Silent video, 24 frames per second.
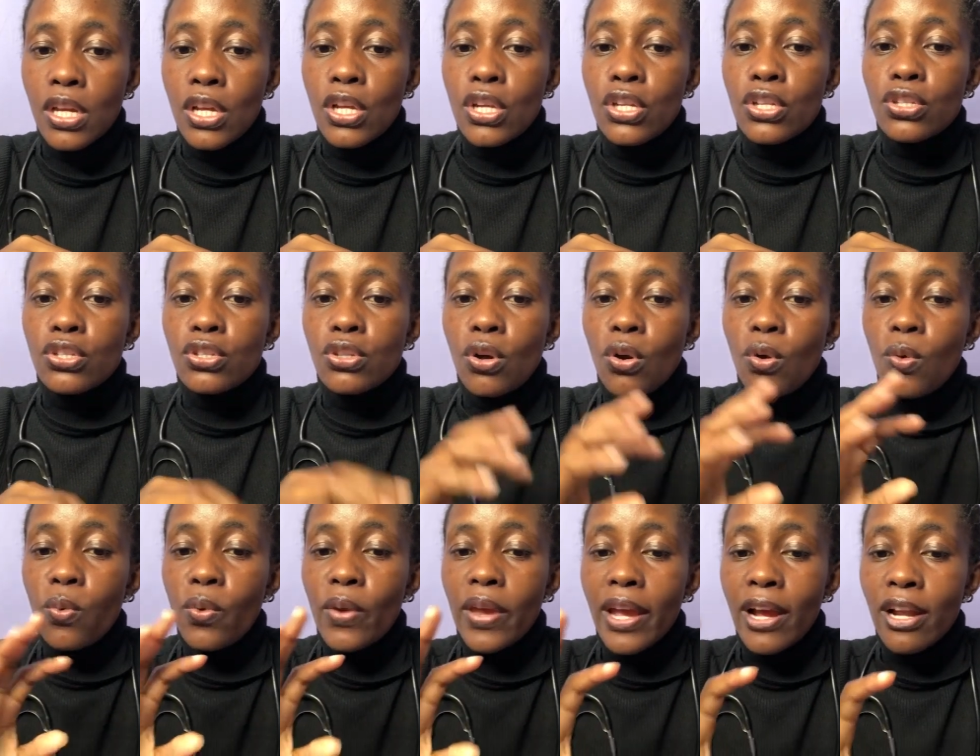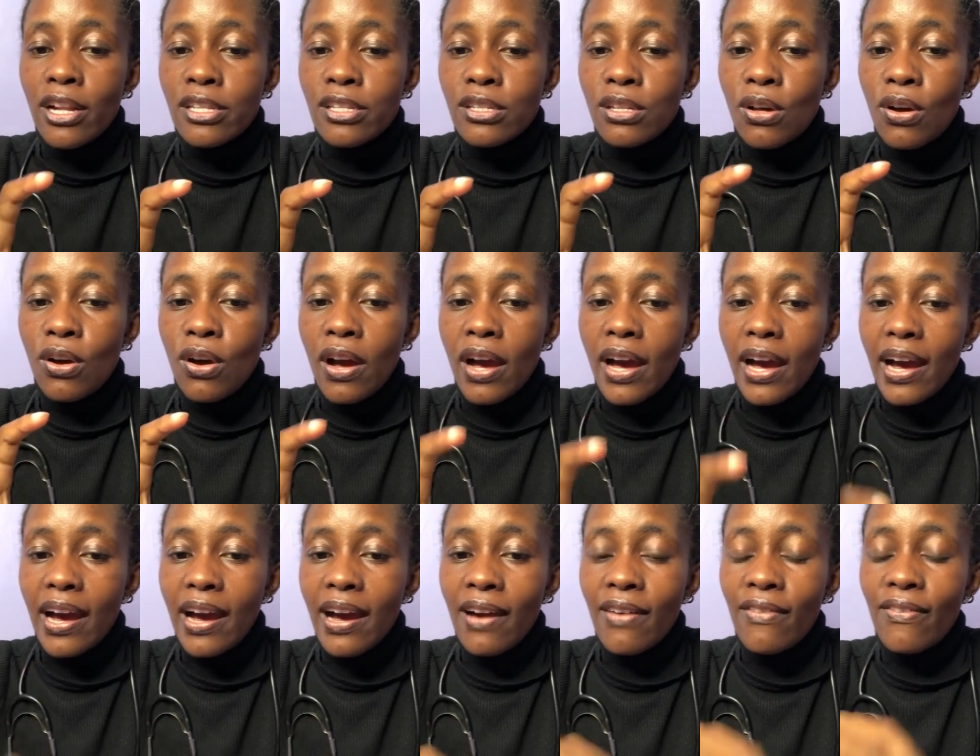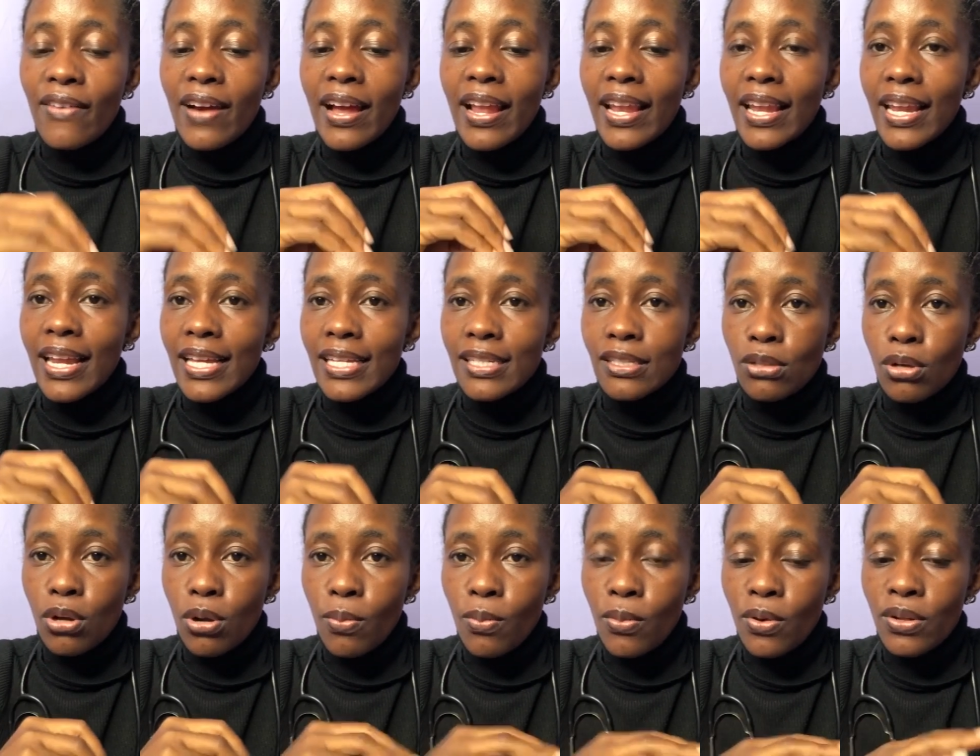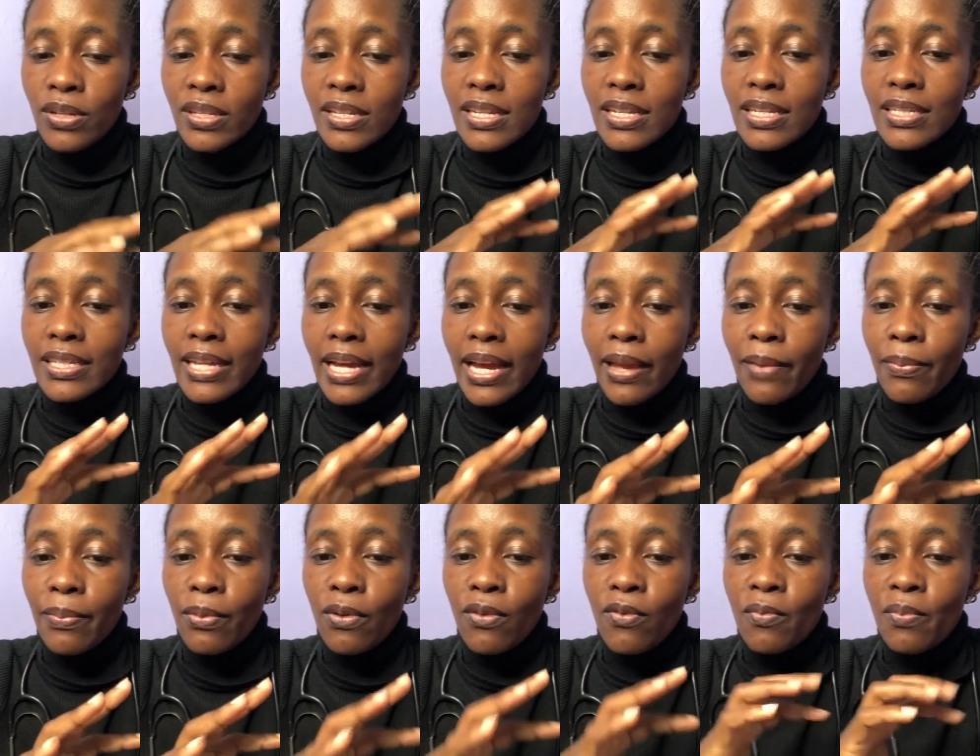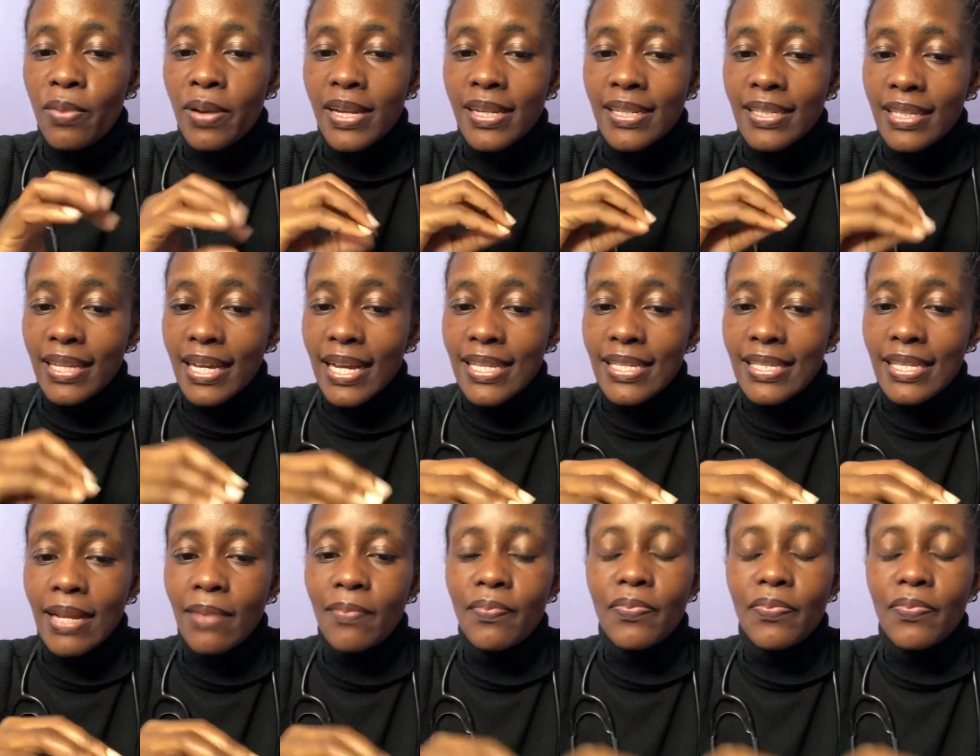So we also have a less common type of breast cancer,